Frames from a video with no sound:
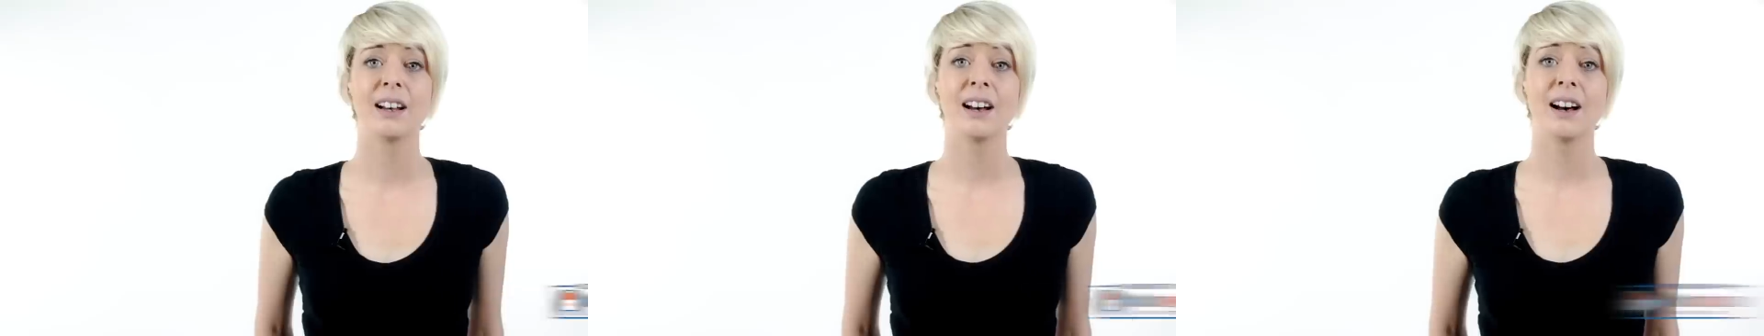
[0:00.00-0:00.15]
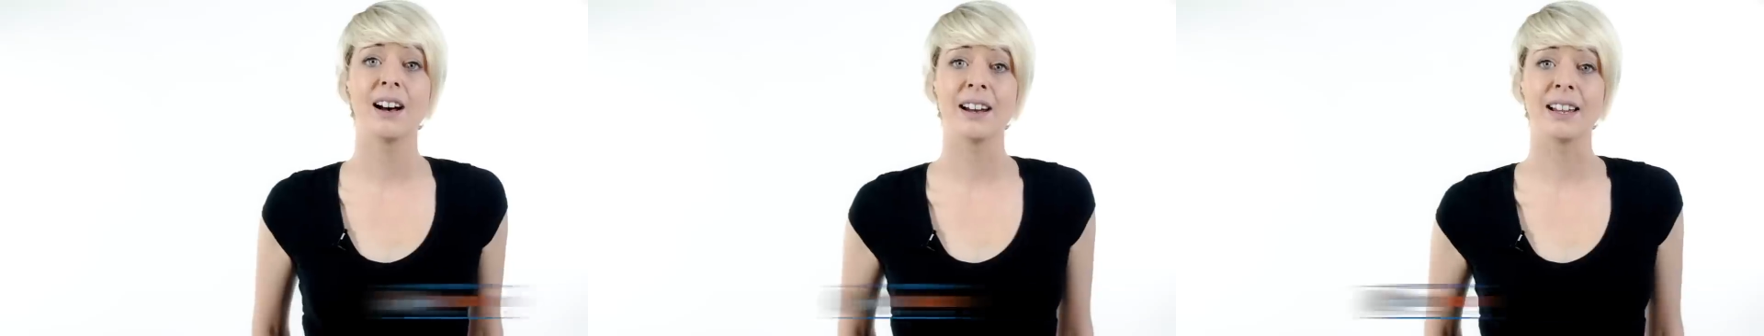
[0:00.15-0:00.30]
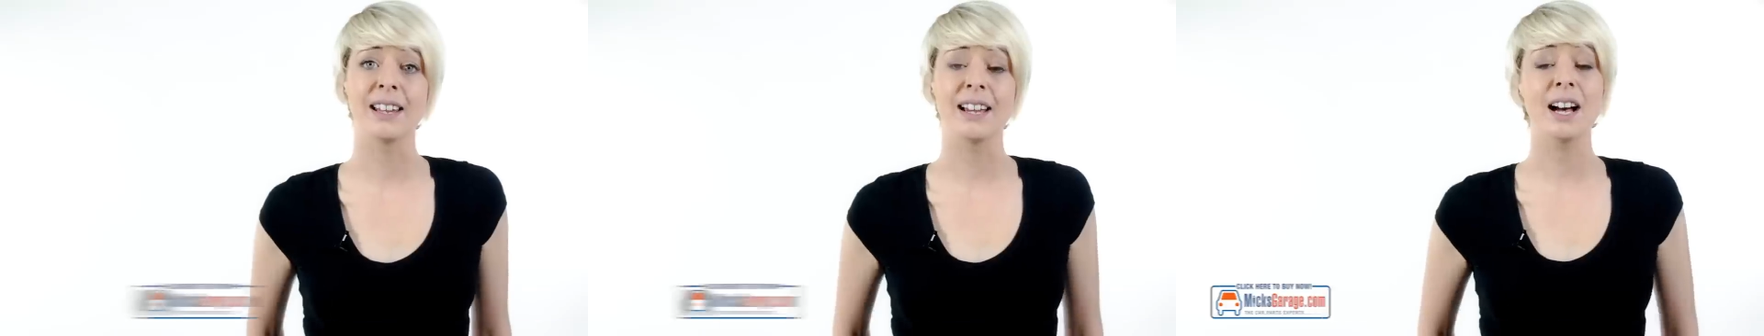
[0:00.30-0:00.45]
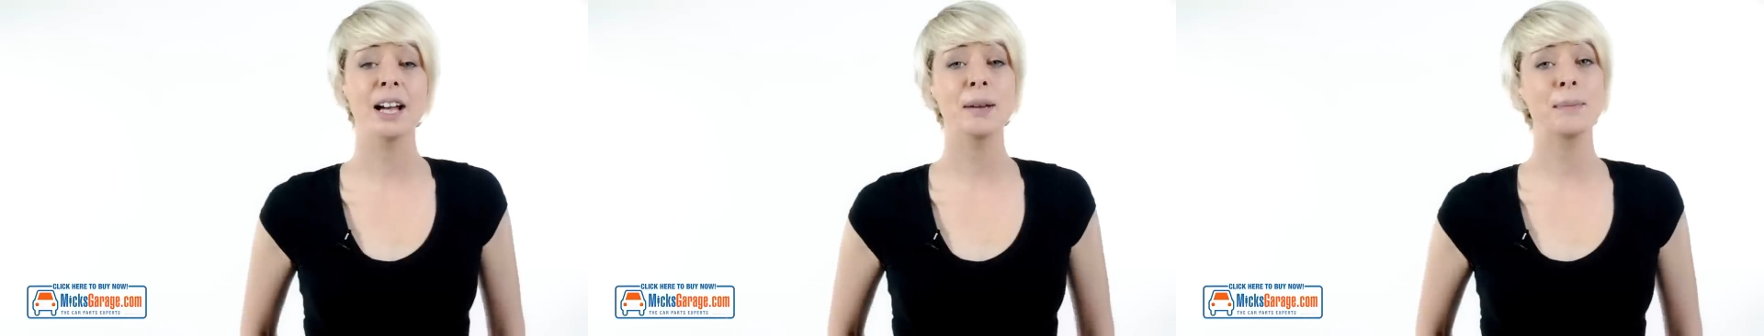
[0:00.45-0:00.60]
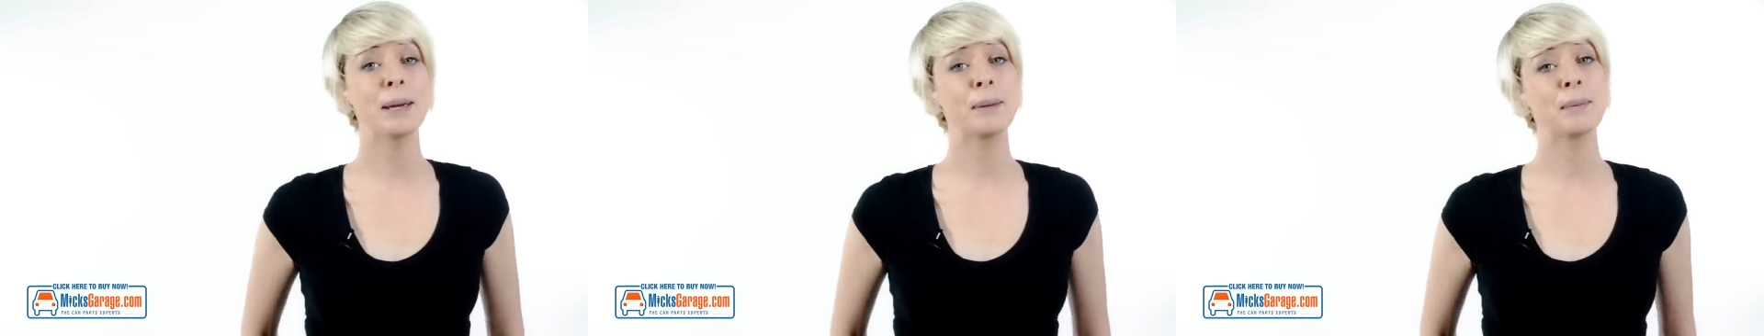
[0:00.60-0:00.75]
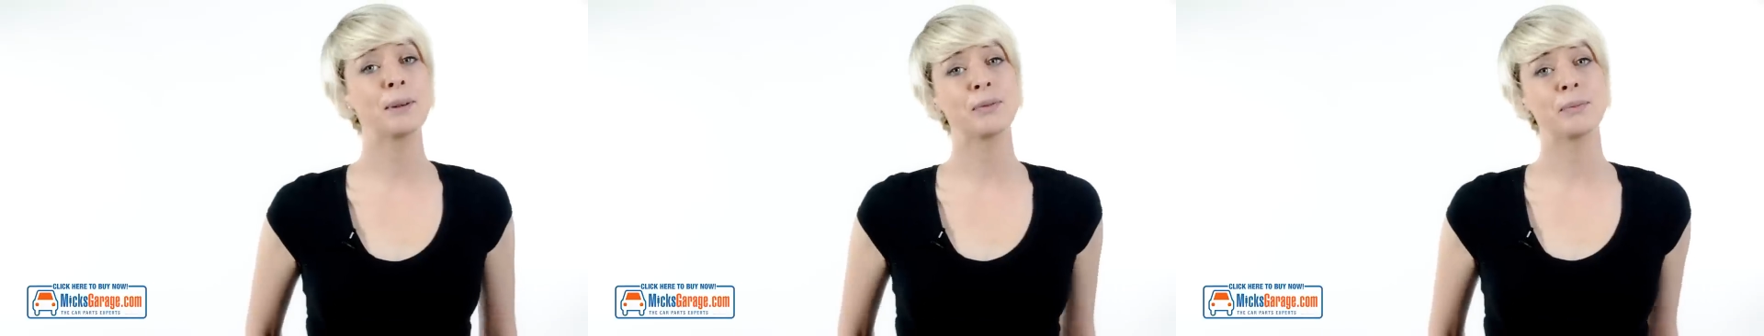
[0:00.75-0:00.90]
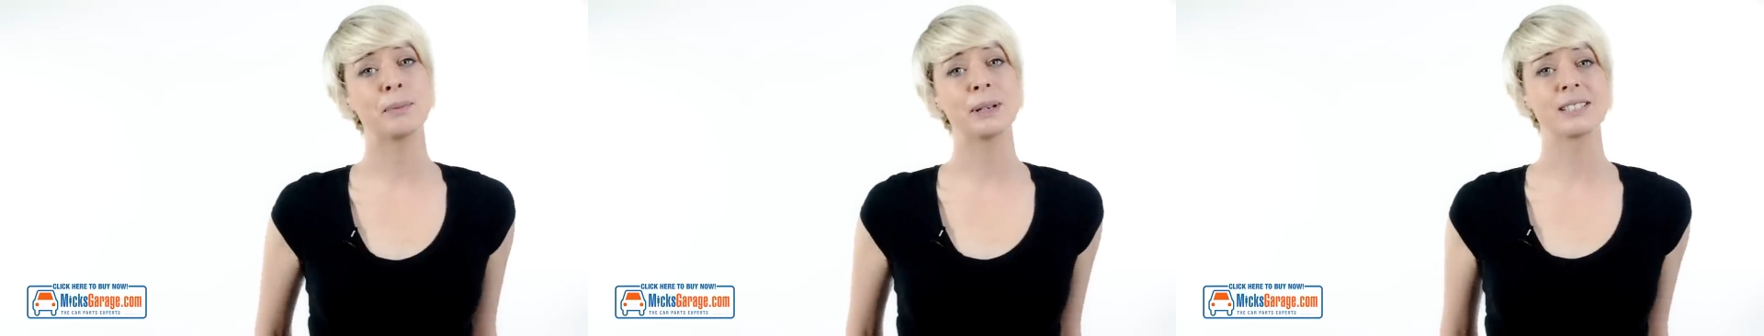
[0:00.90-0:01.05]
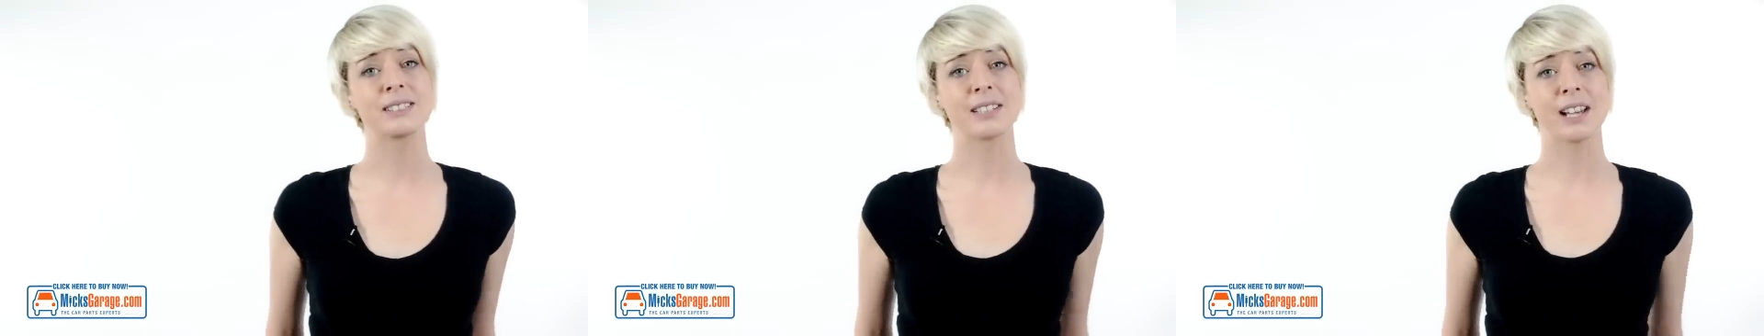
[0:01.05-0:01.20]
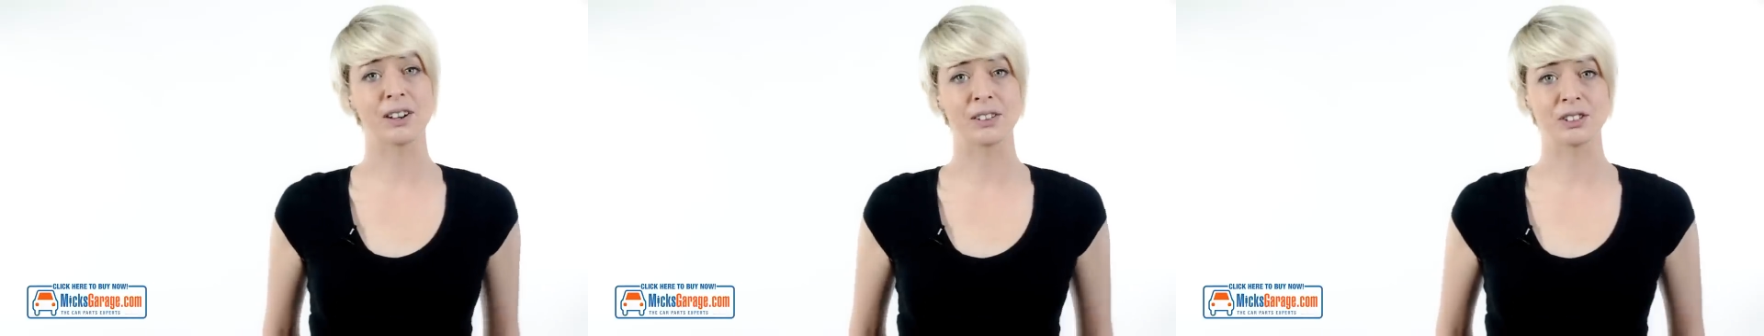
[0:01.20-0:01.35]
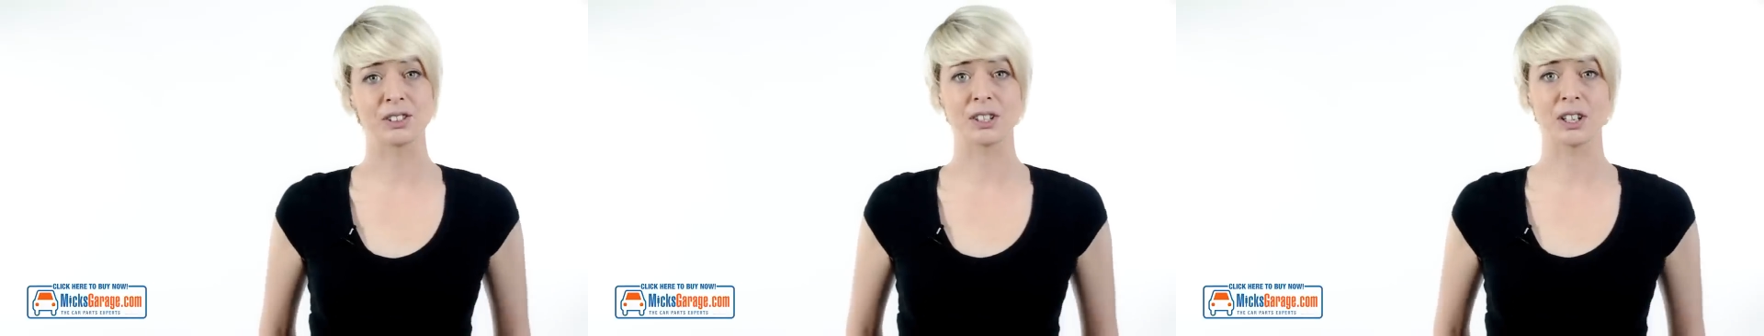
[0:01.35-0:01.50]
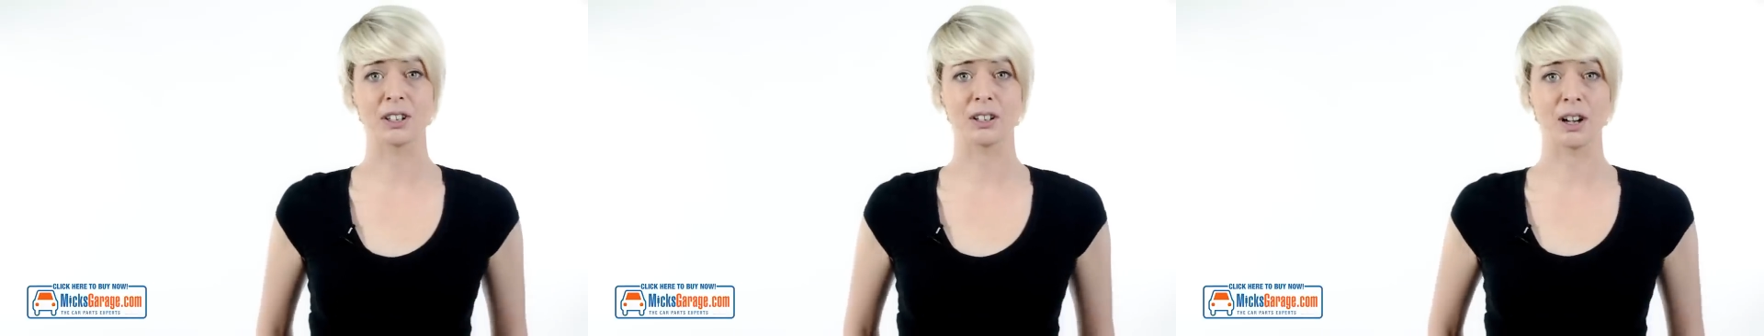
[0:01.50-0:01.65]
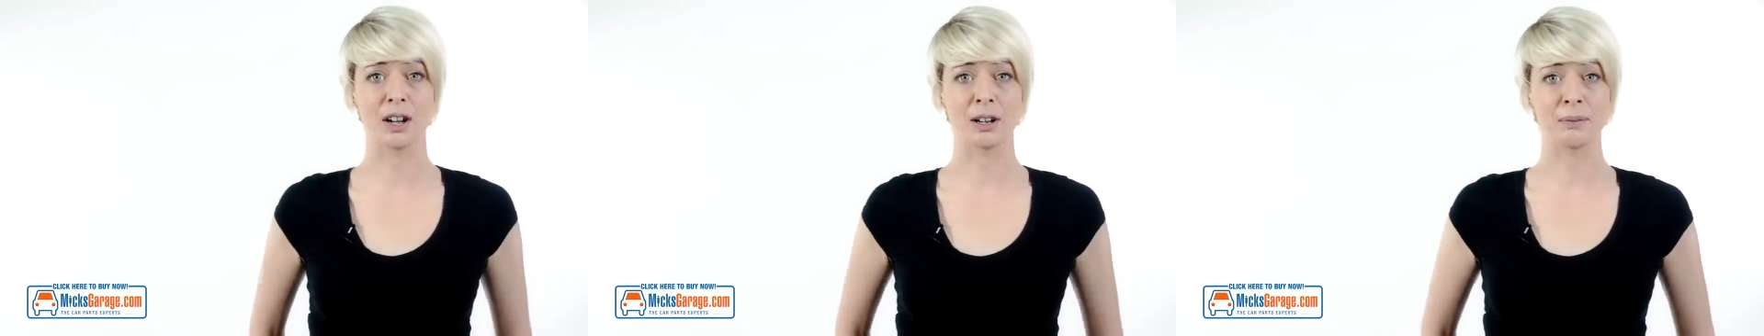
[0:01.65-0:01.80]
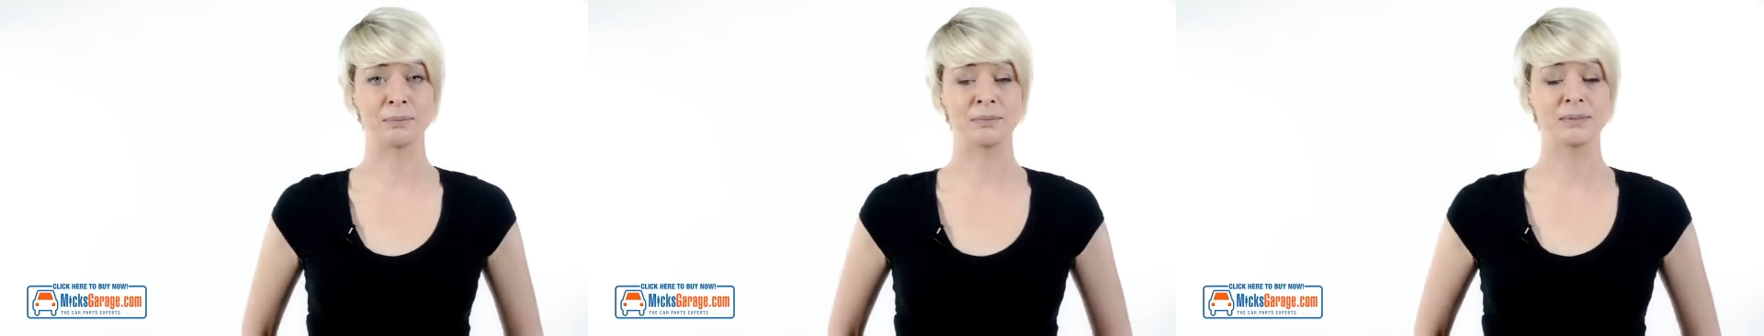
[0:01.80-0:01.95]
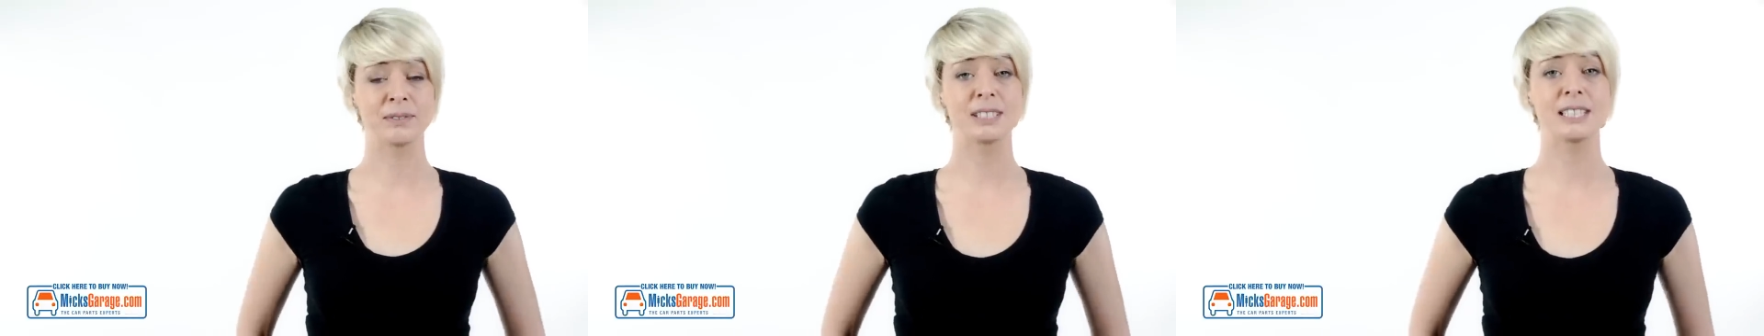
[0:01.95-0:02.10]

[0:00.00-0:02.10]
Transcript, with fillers: Hi, I'm Amy from MicksGarage.com.